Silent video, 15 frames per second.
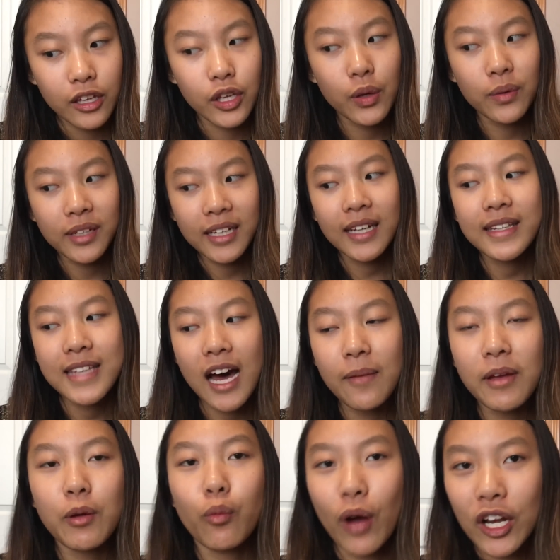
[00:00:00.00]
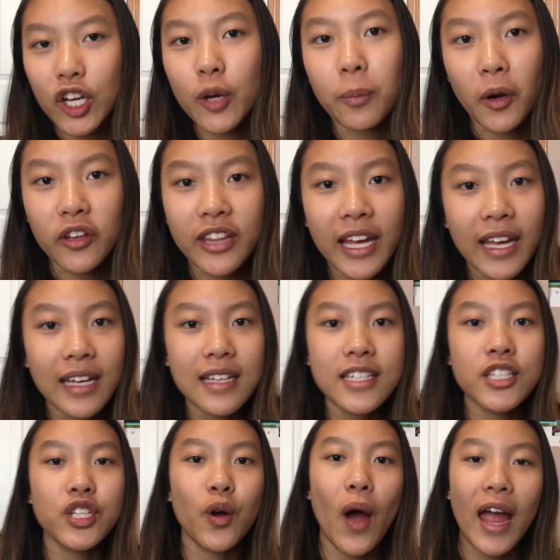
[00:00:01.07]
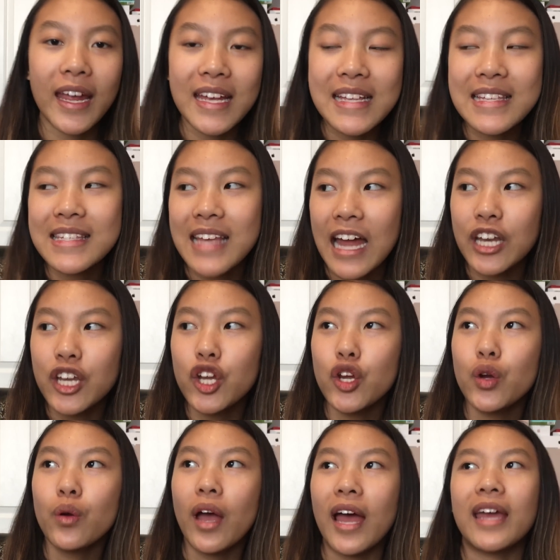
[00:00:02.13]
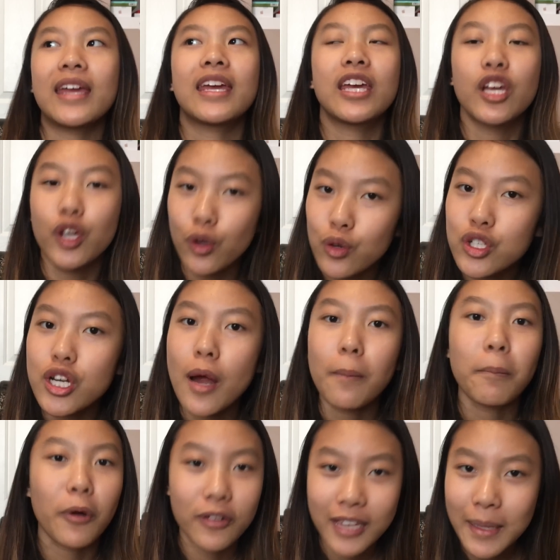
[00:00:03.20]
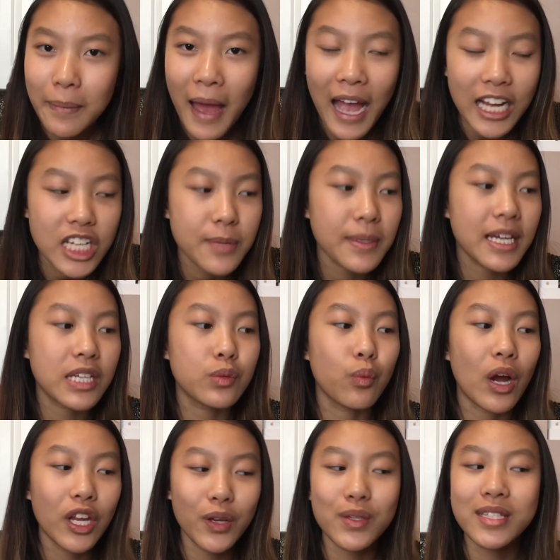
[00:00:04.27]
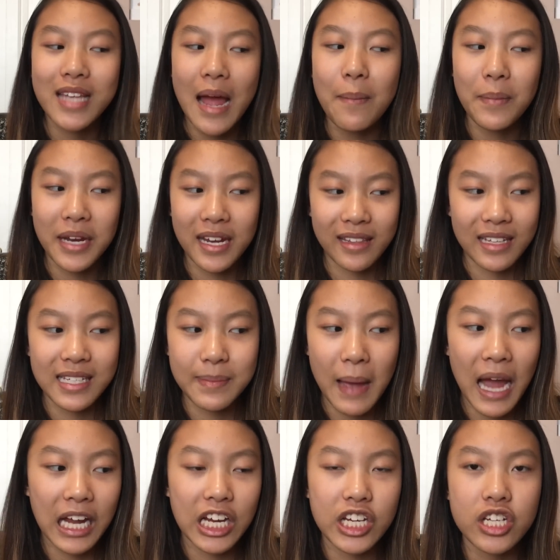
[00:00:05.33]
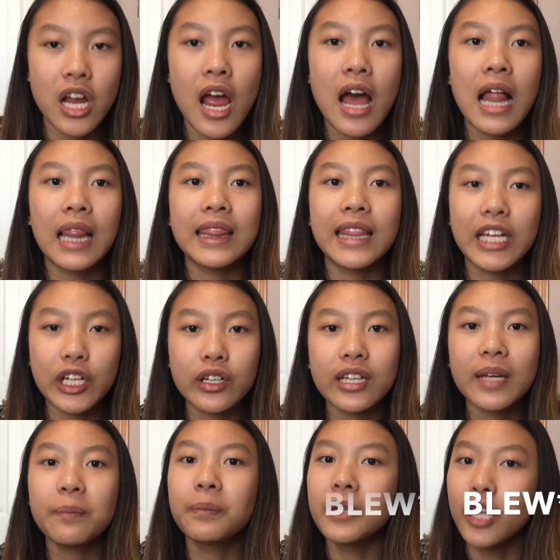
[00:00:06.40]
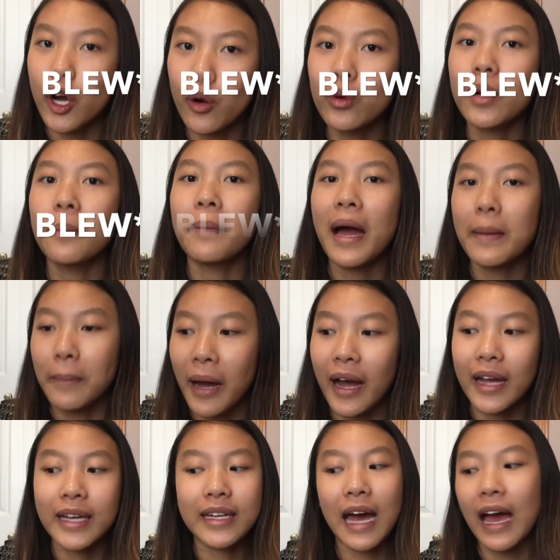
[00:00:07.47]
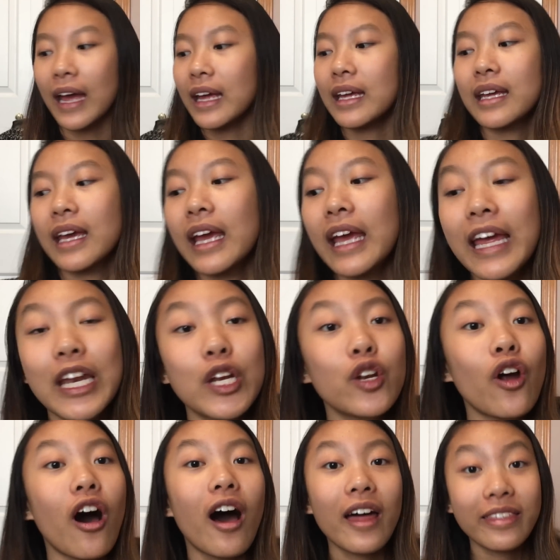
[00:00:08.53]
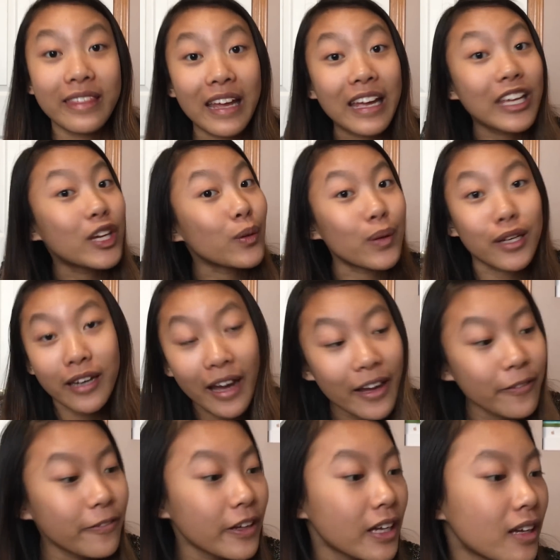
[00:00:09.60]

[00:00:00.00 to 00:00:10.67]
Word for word: you need to tell me when your birthday is so I can send you a huge birthday package because what you sent me in this package literally blowed my mind. I cannot thank you enough.